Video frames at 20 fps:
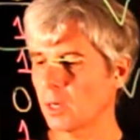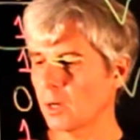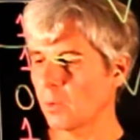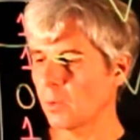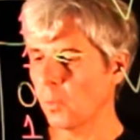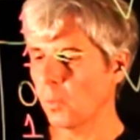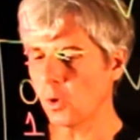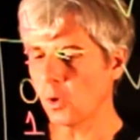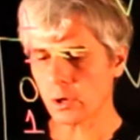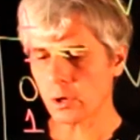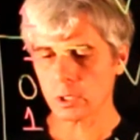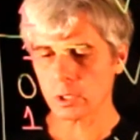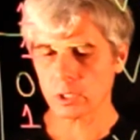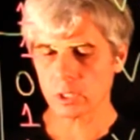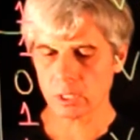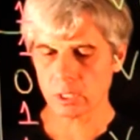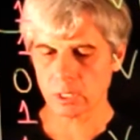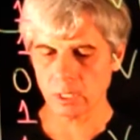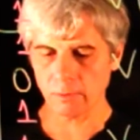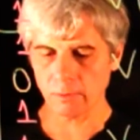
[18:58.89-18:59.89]

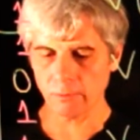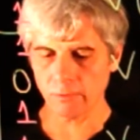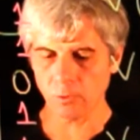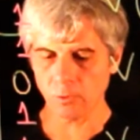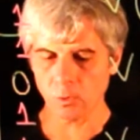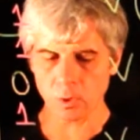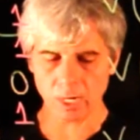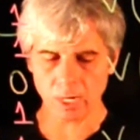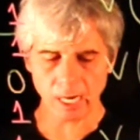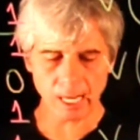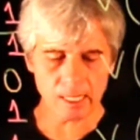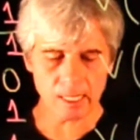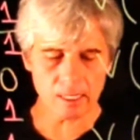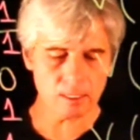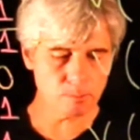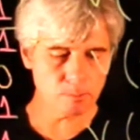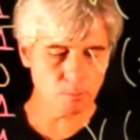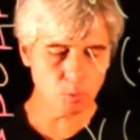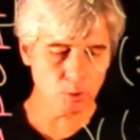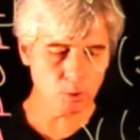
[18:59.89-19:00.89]
works for
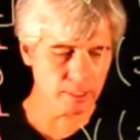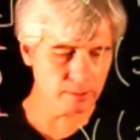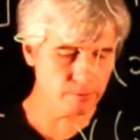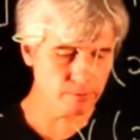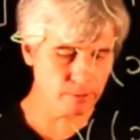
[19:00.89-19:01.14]
any Boolean